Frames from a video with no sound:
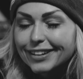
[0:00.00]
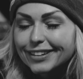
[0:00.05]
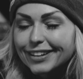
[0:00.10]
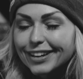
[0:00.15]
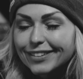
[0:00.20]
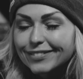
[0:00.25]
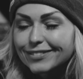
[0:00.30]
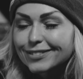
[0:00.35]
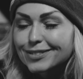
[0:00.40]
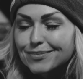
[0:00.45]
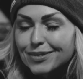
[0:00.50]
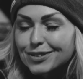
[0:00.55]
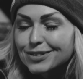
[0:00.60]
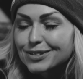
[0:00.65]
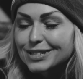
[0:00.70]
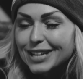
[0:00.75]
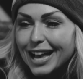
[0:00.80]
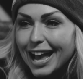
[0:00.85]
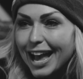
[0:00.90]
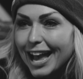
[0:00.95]
We're never supposed
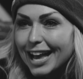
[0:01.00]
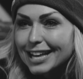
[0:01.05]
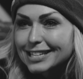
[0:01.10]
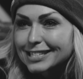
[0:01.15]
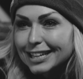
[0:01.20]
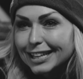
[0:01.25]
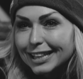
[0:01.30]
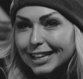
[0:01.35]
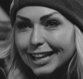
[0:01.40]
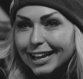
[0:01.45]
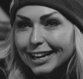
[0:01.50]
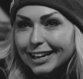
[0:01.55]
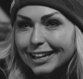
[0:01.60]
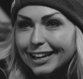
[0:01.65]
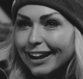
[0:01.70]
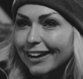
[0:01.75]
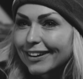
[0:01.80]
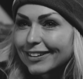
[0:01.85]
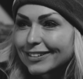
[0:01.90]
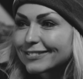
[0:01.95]
to ask a lady
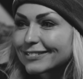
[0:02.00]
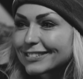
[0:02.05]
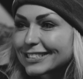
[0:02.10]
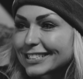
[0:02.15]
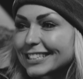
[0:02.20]
how old she is.